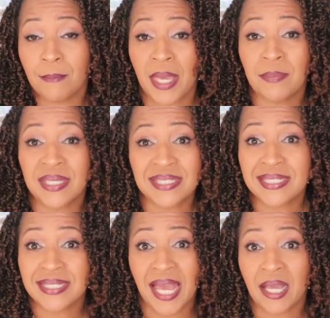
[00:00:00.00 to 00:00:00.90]
maybe it's
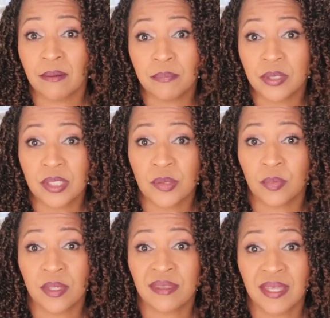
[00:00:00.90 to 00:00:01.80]
a stack of
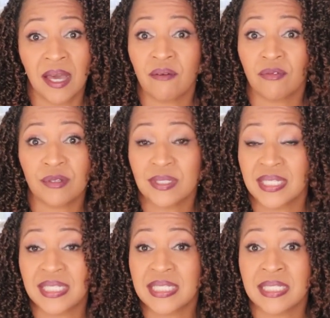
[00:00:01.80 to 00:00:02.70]
books with covers
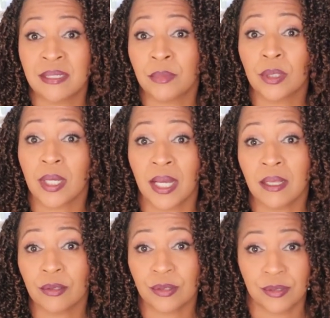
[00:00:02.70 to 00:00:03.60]
in similar
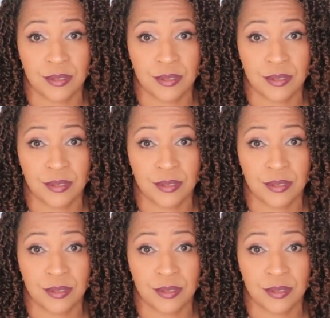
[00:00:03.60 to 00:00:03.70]
colors.